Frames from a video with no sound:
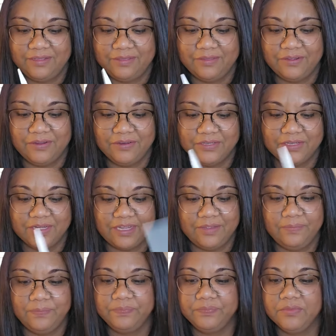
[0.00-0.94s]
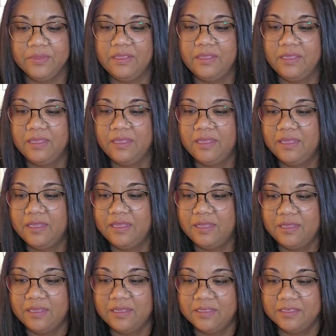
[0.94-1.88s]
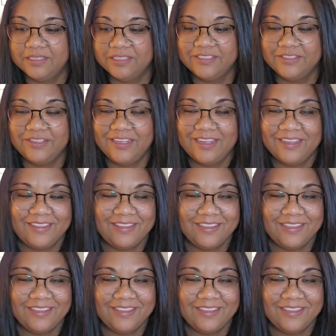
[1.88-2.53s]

a long time. So yeah,